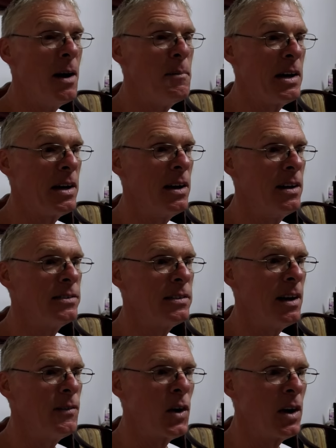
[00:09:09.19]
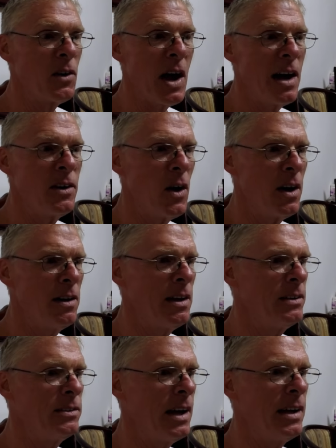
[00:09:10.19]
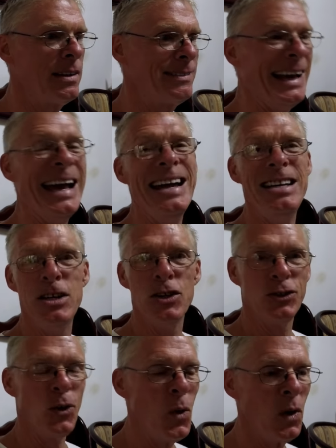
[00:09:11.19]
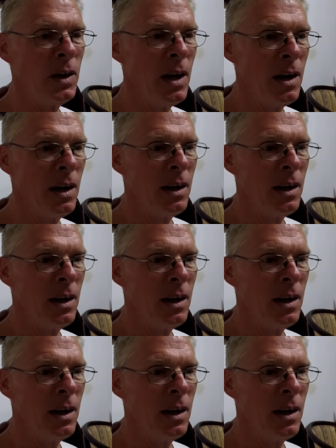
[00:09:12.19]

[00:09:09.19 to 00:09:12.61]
because I've got a granddaughter that's like 8 years old